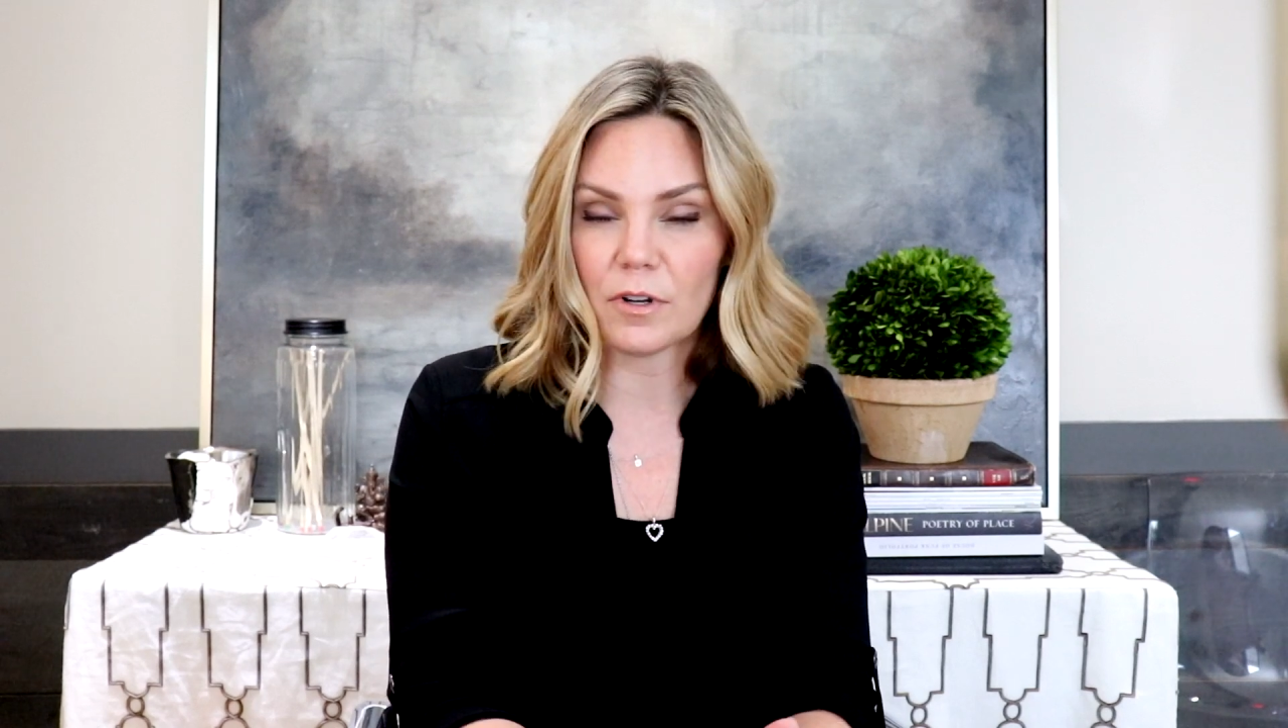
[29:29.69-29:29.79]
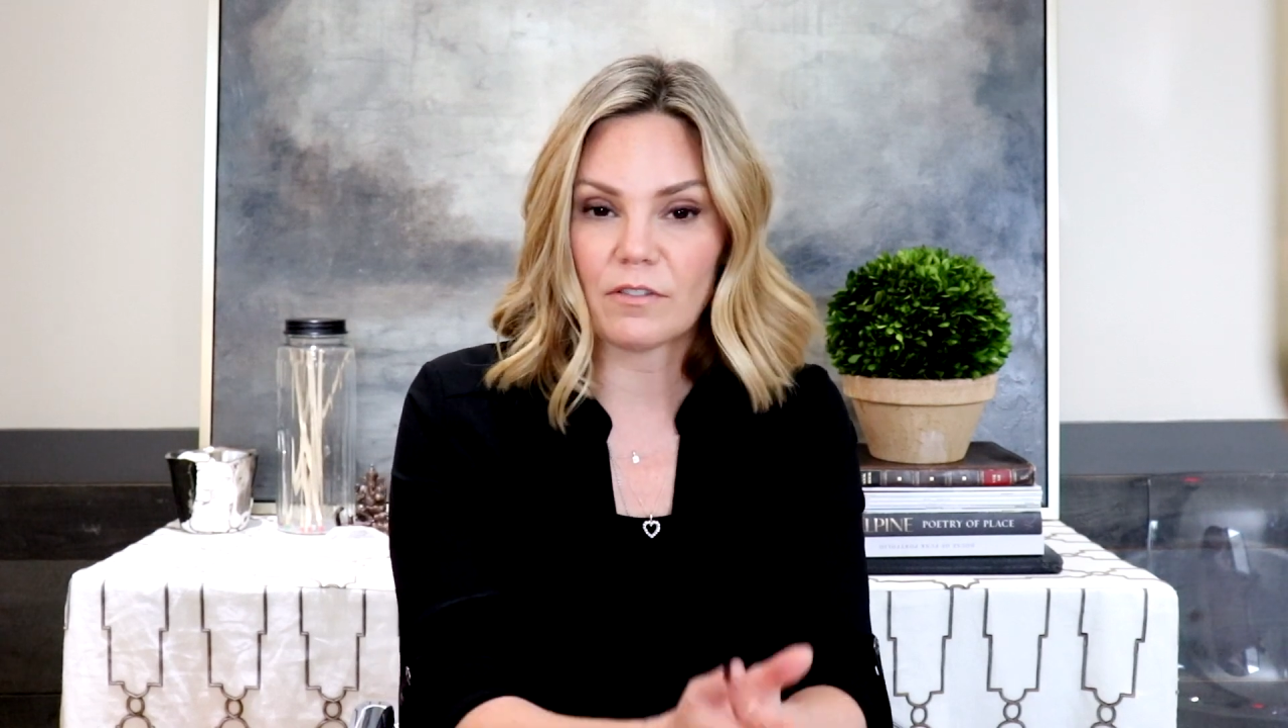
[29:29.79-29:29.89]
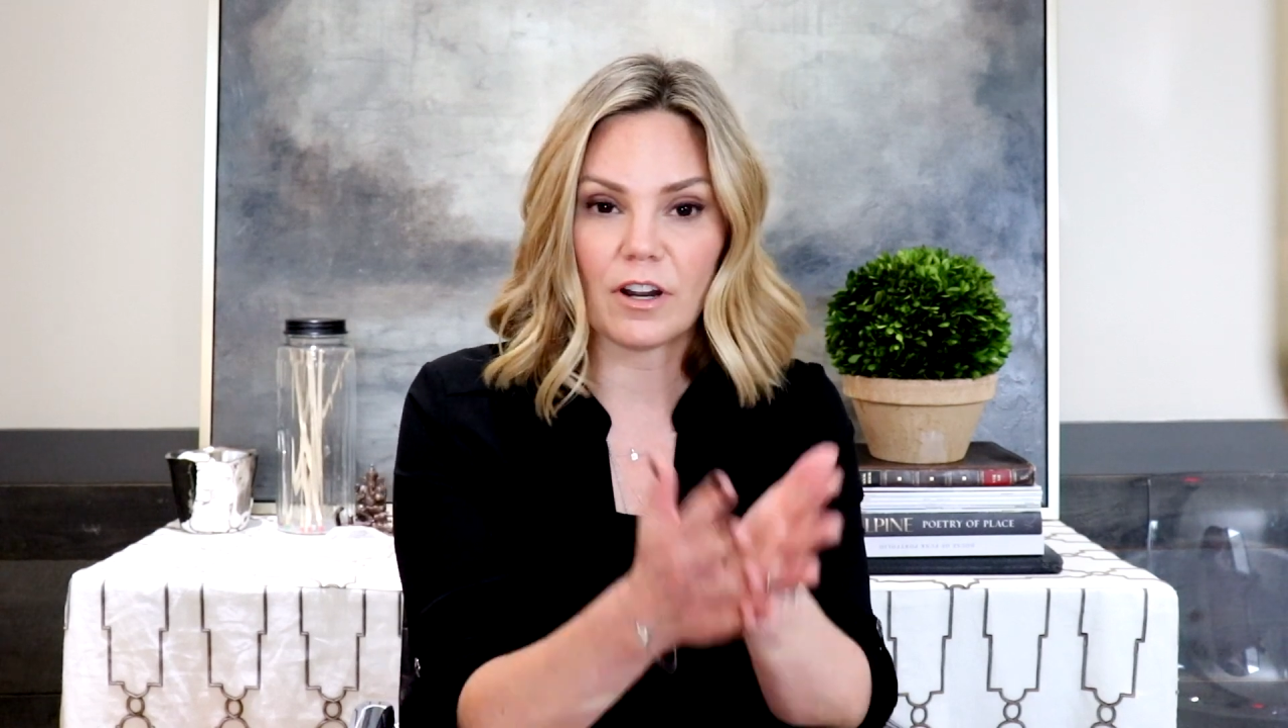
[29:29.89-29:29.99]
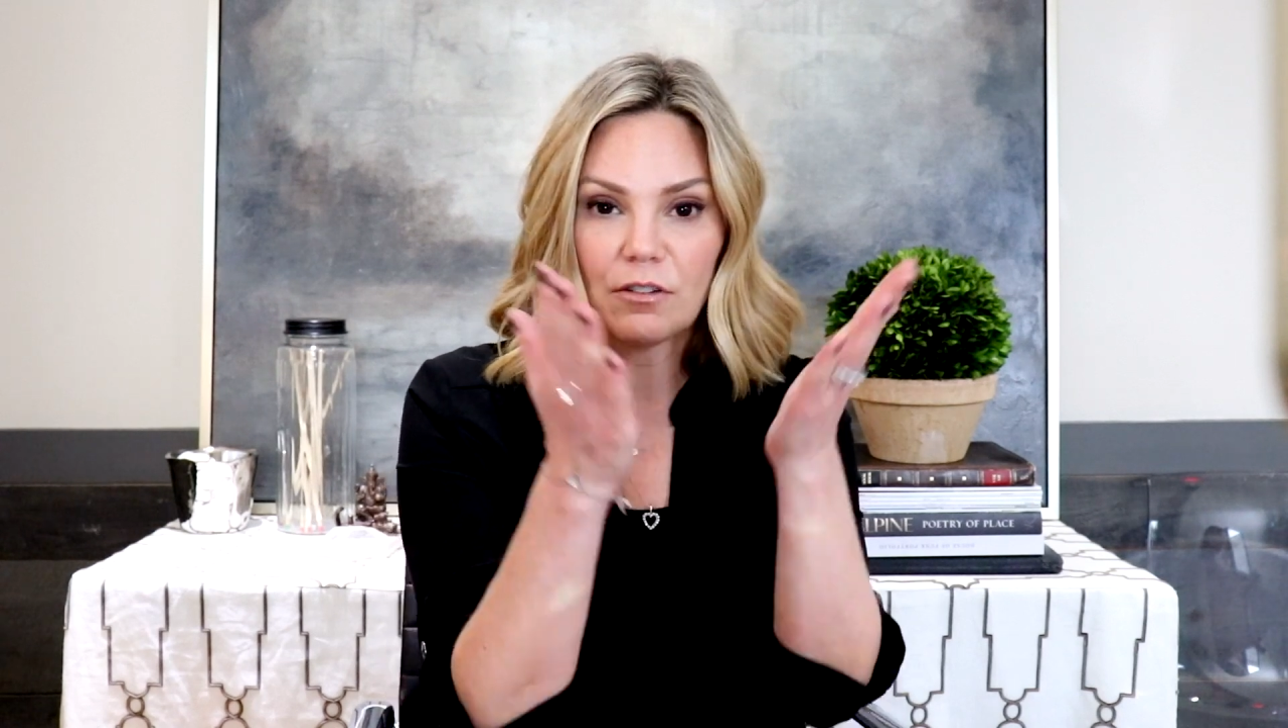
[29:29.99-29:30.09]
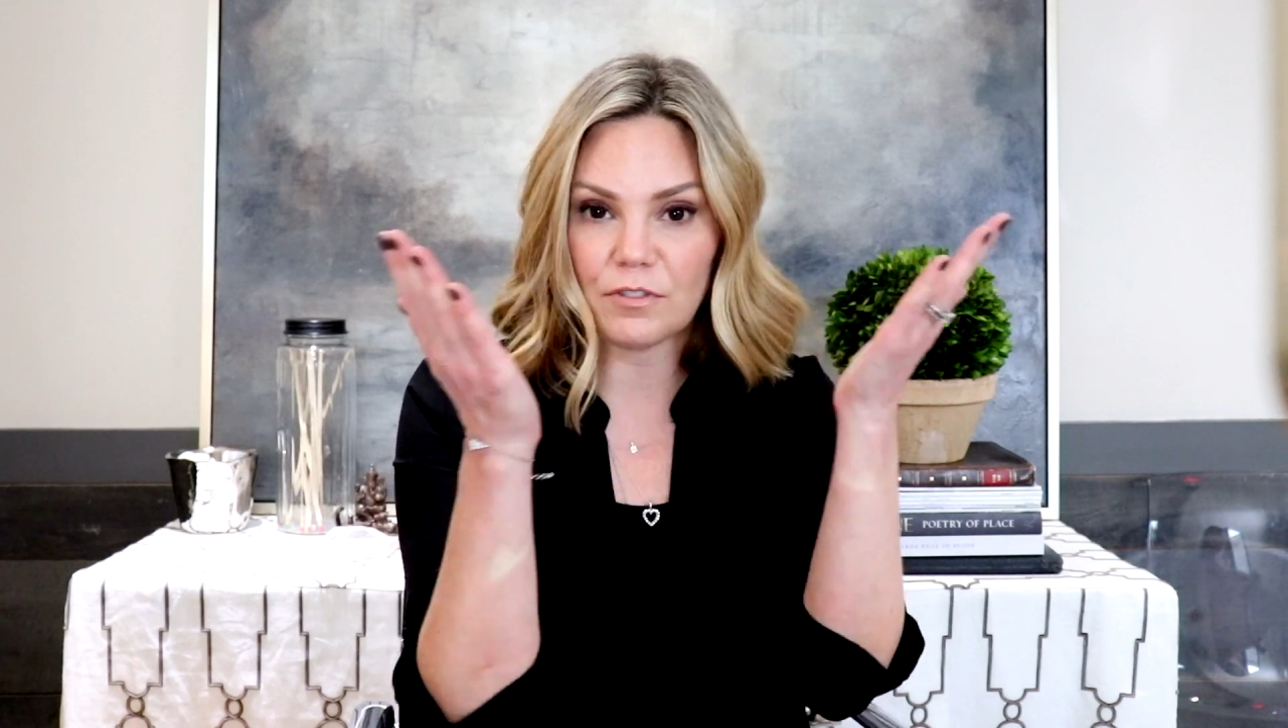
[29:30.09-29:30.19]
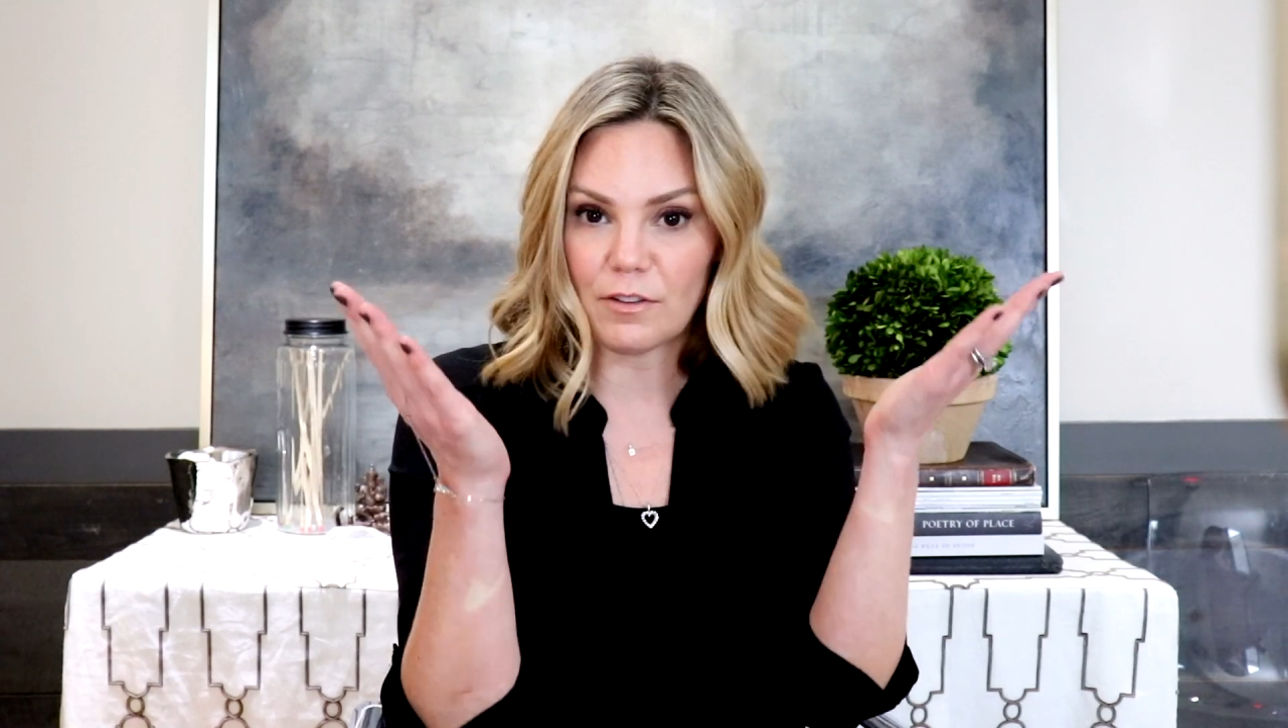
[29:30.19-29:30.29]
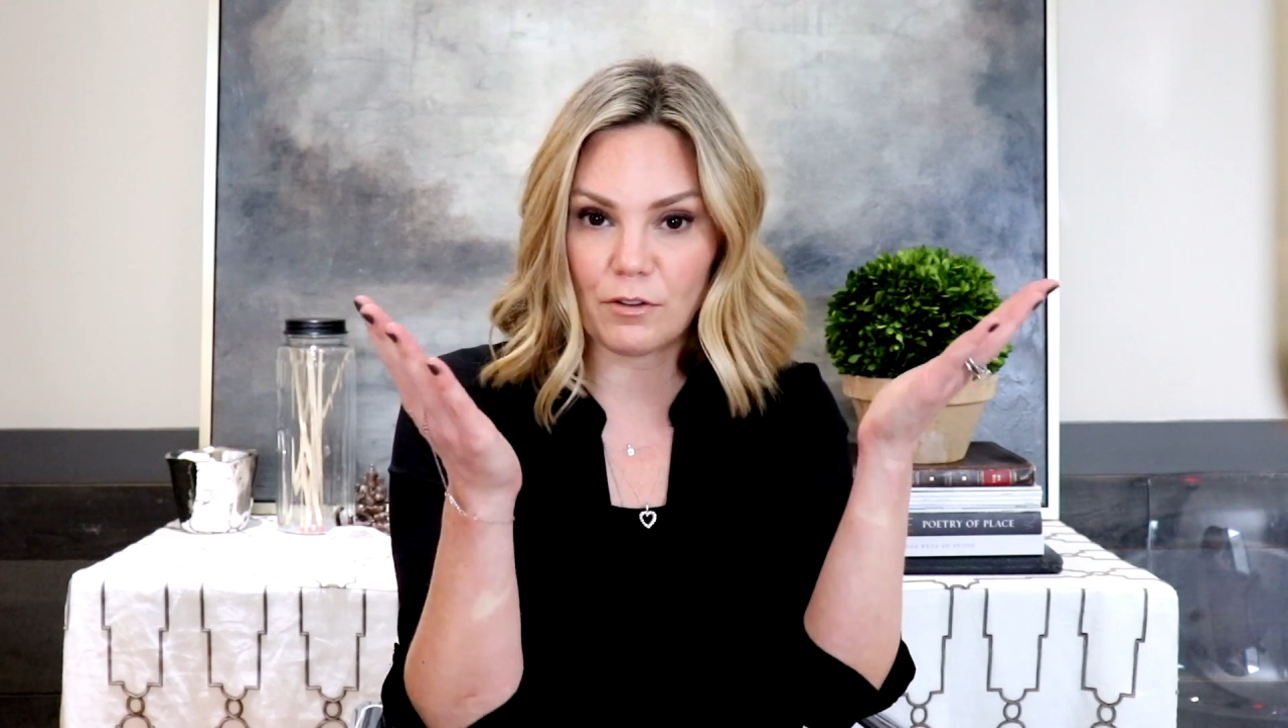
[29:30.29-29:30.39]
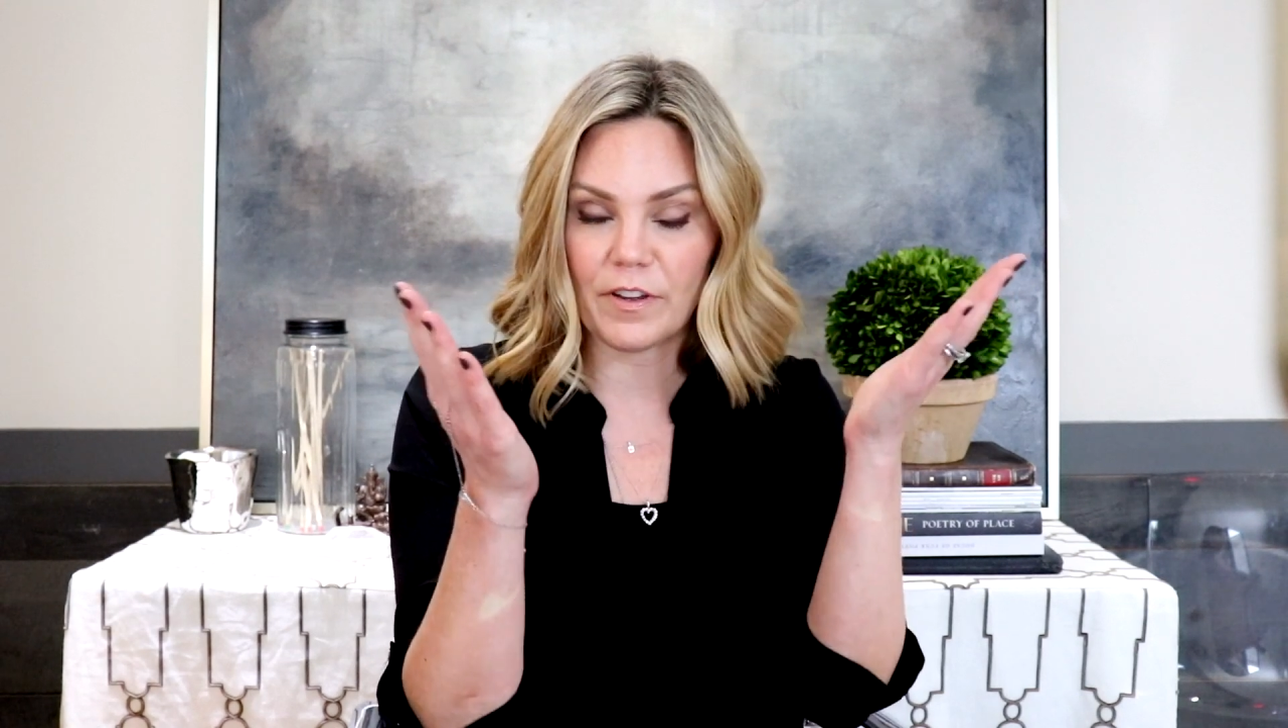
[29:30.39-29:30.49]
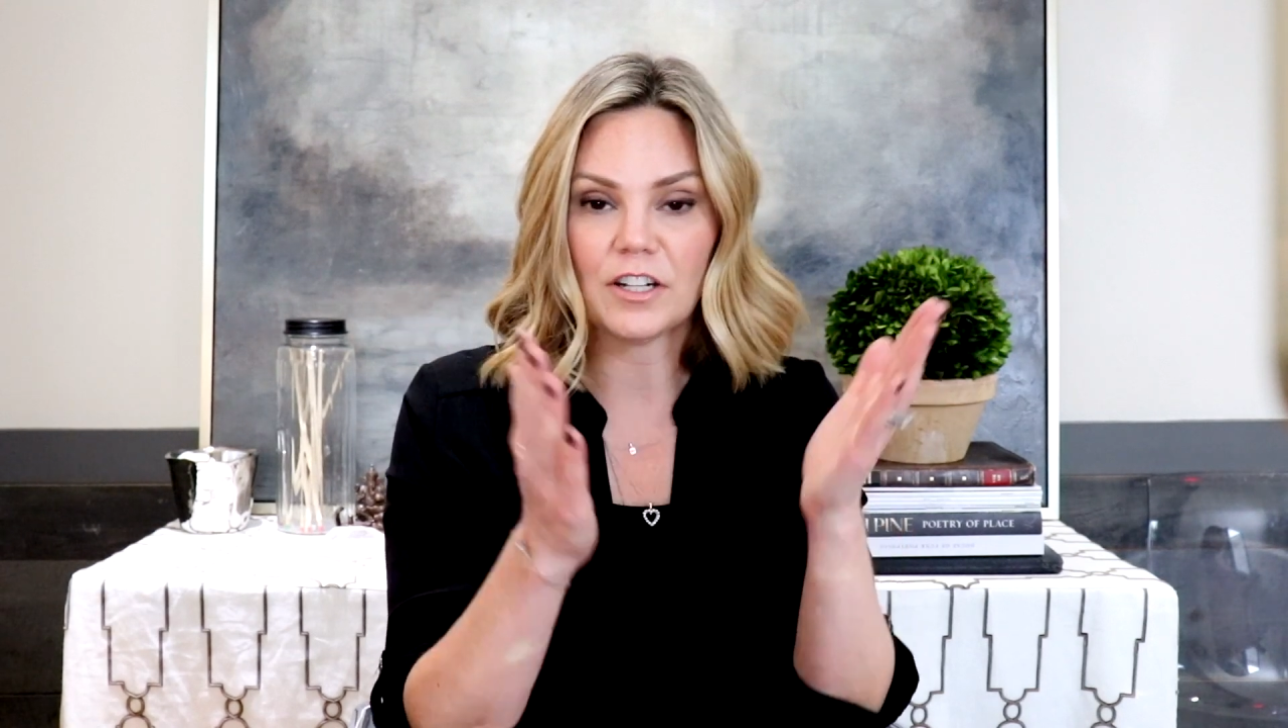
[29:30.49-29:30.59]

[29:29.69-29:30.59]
one of our favorite